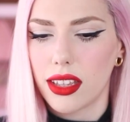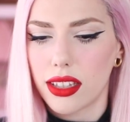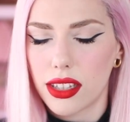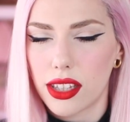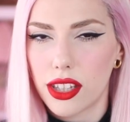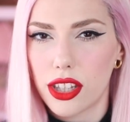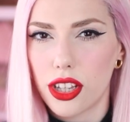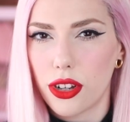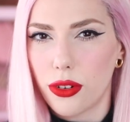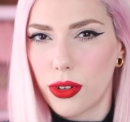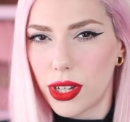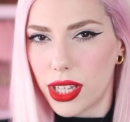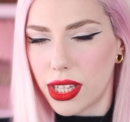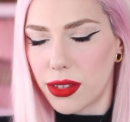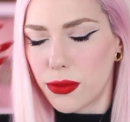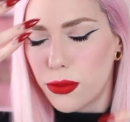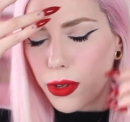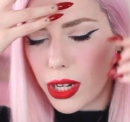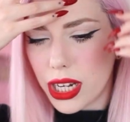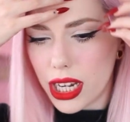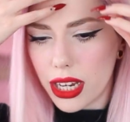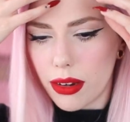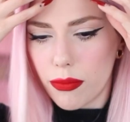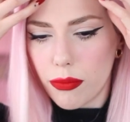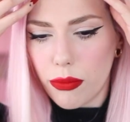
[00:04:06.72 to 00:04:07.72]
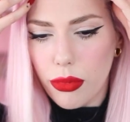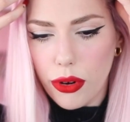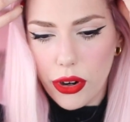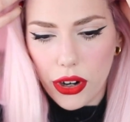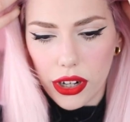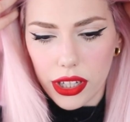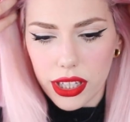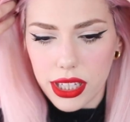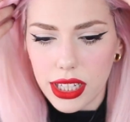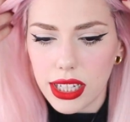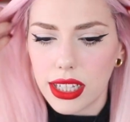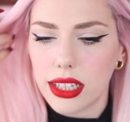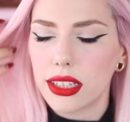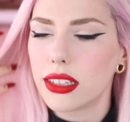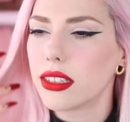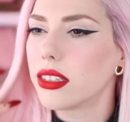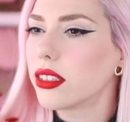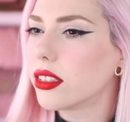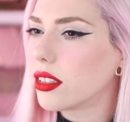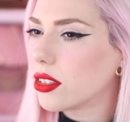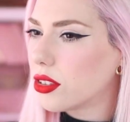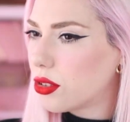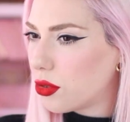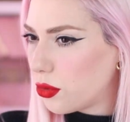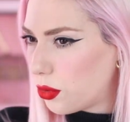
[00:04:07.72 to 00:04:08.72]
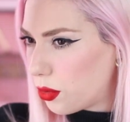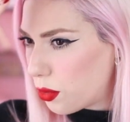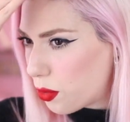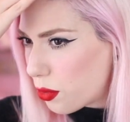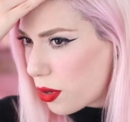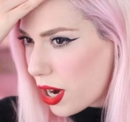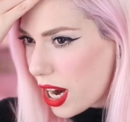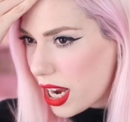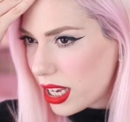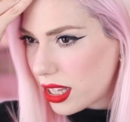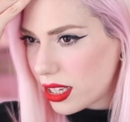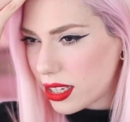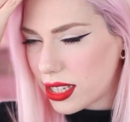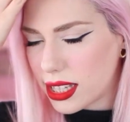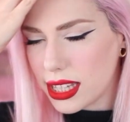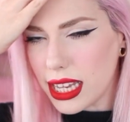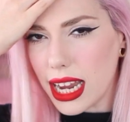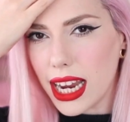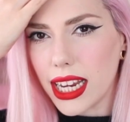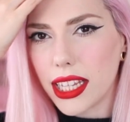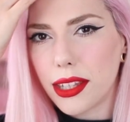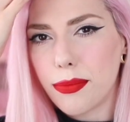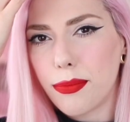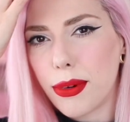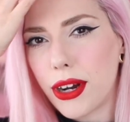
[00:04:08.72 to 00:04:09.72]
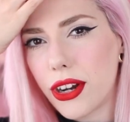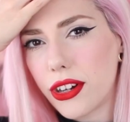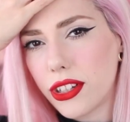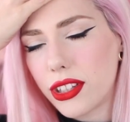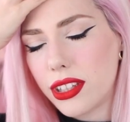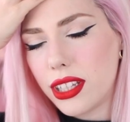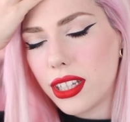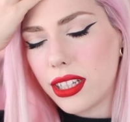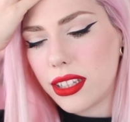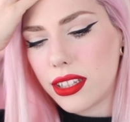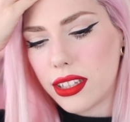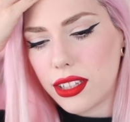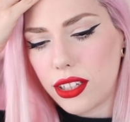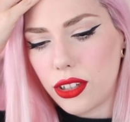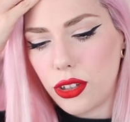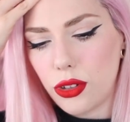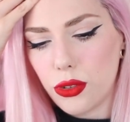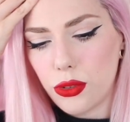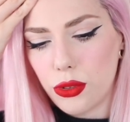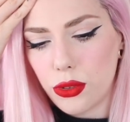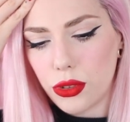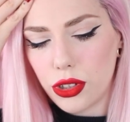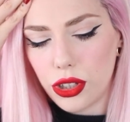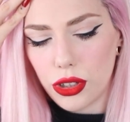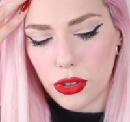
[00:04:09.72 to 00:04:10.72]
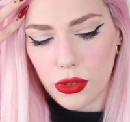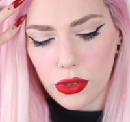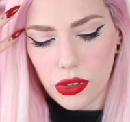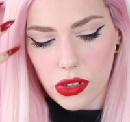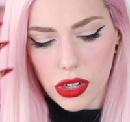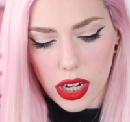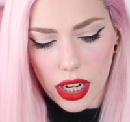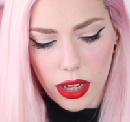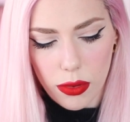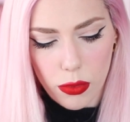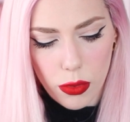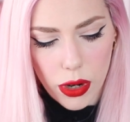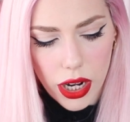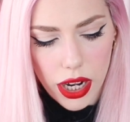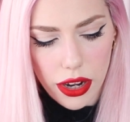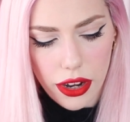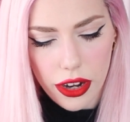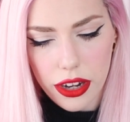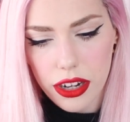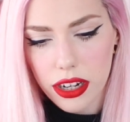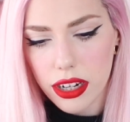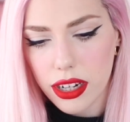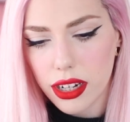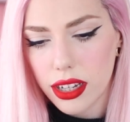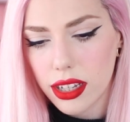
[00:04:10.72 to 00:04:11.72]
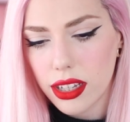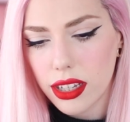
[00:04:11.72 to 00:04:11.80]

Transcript: So it's really important to create a side part that you usually wear.